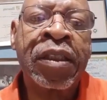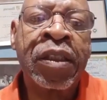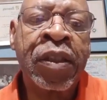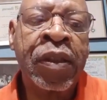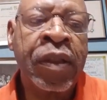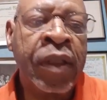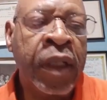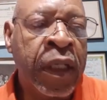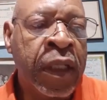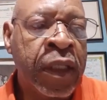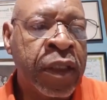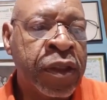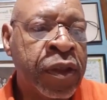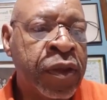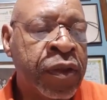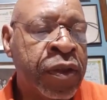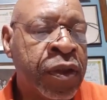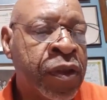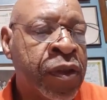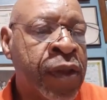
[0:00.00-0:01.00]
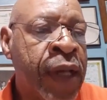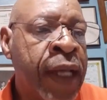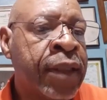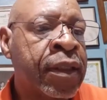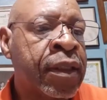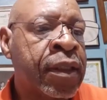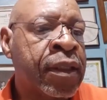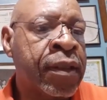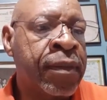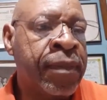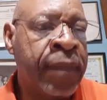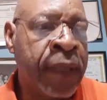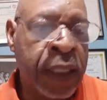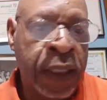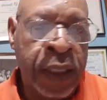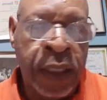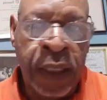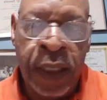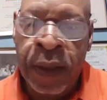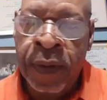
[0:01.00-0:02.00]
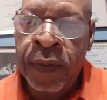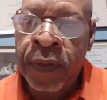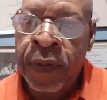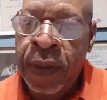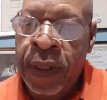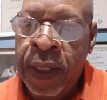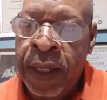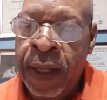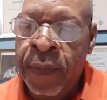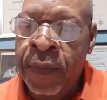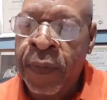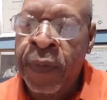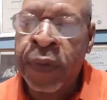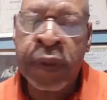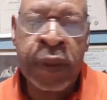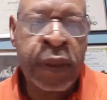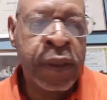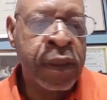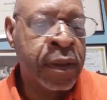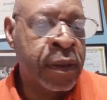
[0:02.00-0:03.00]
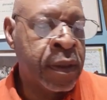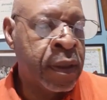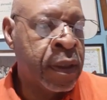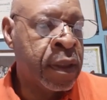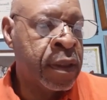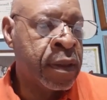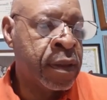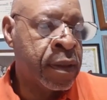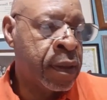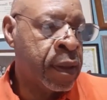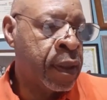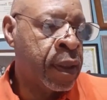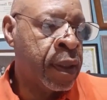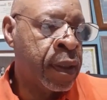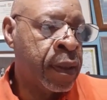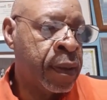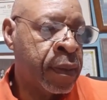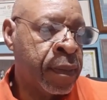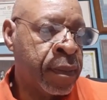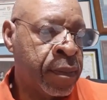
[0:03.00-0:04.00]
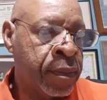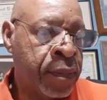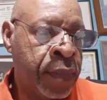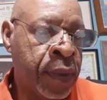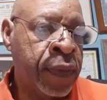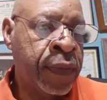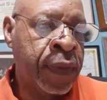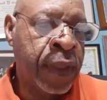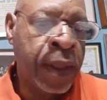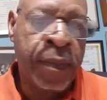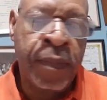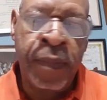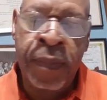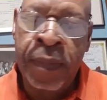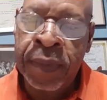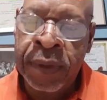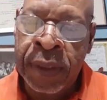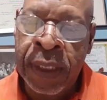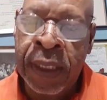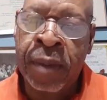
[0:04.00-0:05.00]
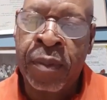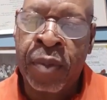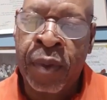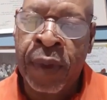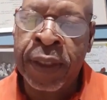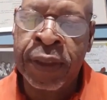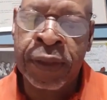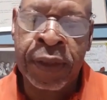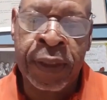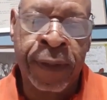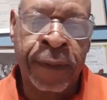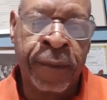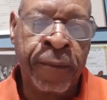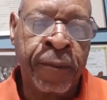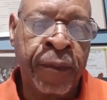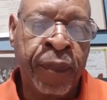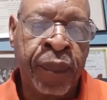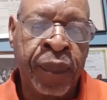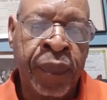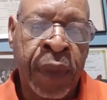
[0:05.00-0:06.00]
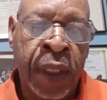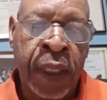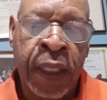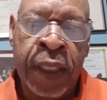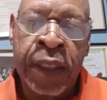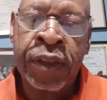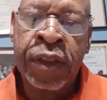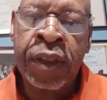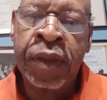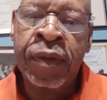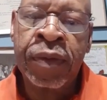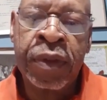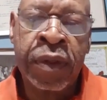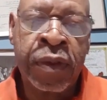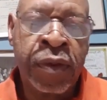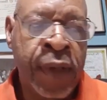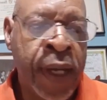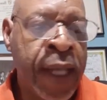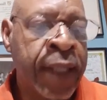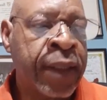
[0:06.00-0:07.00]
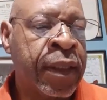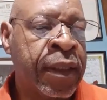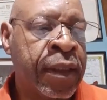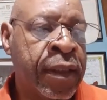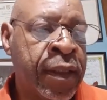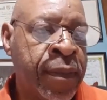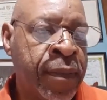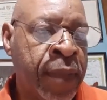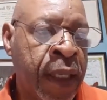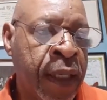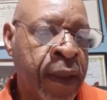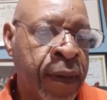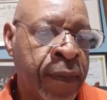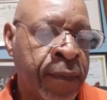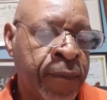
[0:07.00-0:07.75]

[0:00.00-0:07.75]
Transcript: to me. And we went to this birthday celebration. And she was attracted to me.